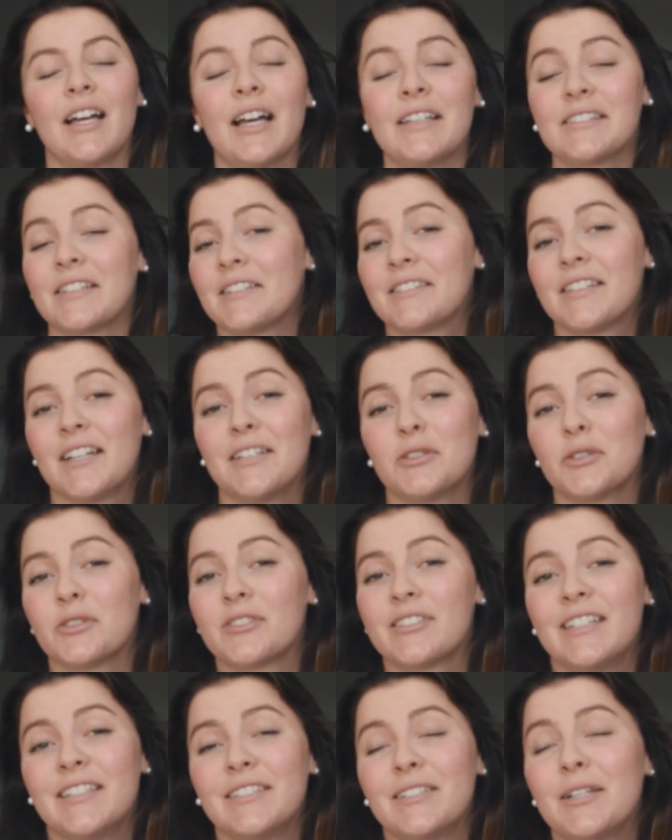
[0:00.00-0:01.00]
As I said, you'll
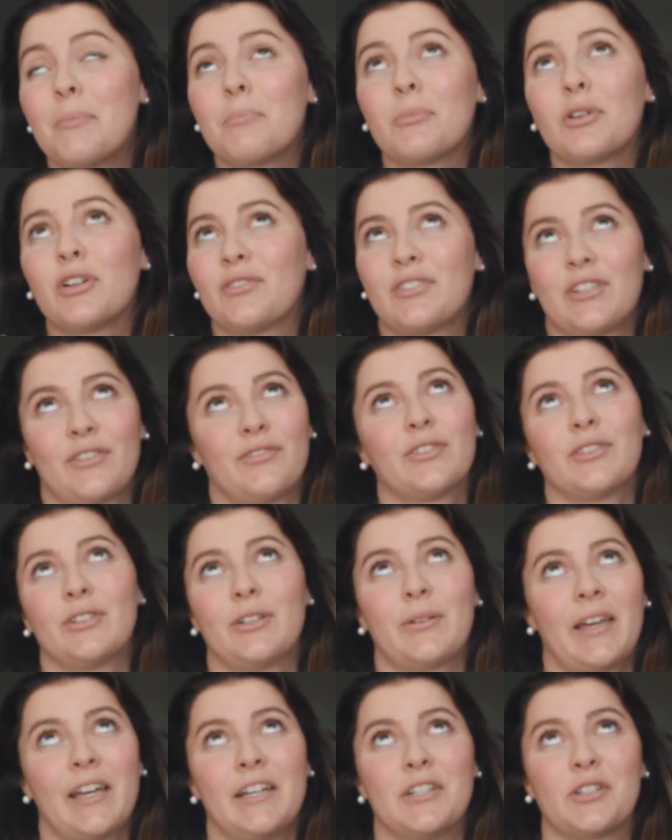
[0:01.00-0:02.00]
see a number of different
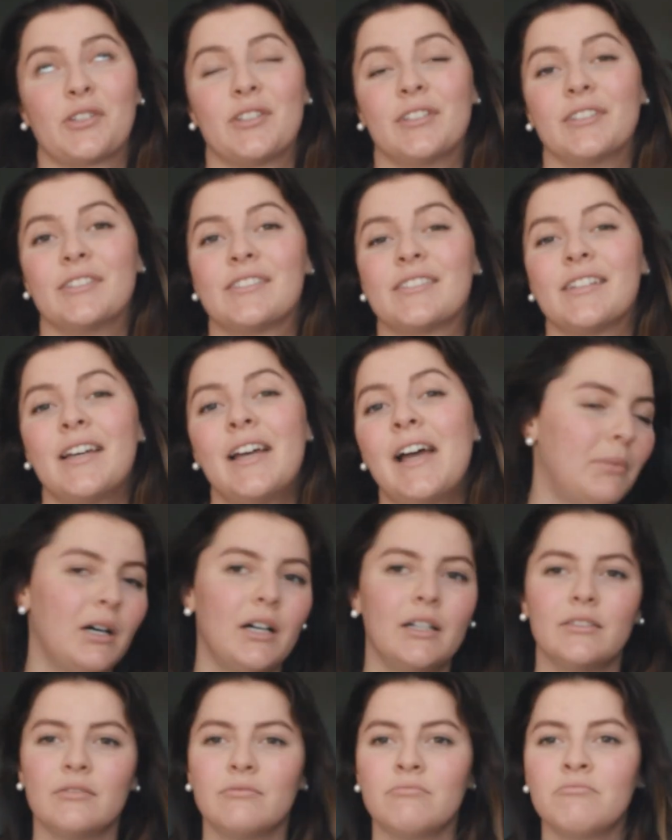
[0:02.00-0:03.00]
locations,
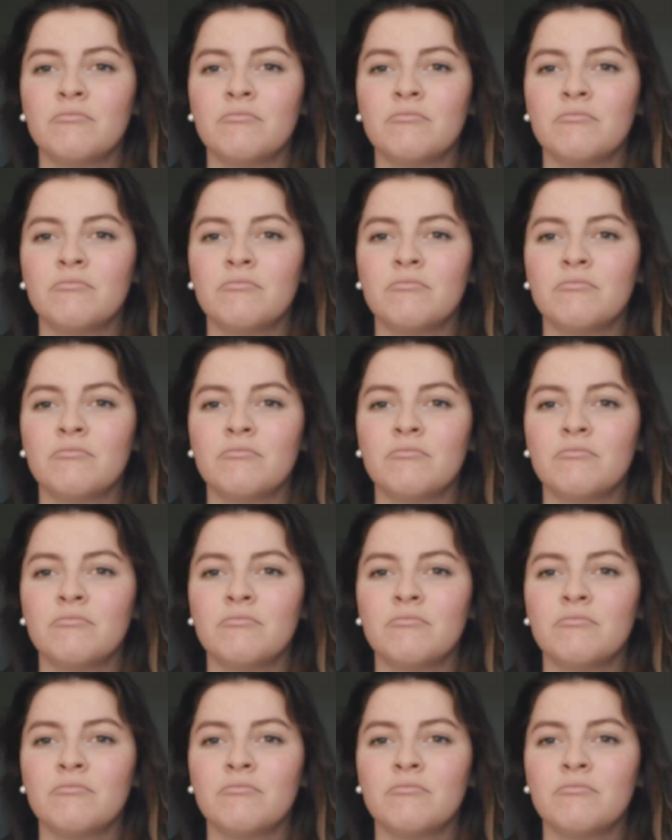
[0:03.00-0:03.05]
but